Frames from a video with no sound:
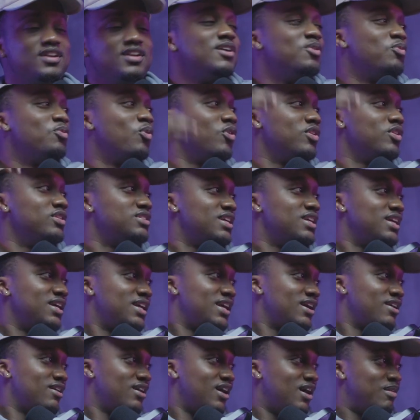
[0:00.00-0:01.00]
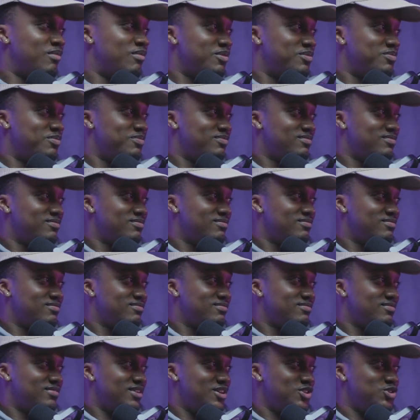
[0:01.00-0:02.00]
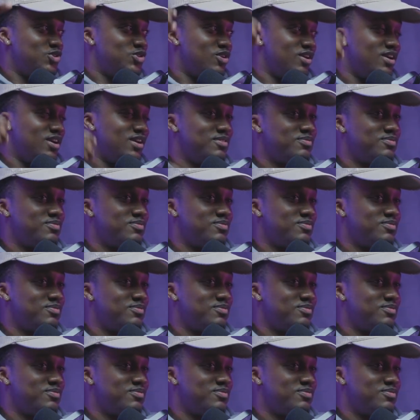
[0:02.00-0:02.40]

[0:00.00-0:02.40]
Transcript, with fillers: Well, the Take Care album. That's up is there. great.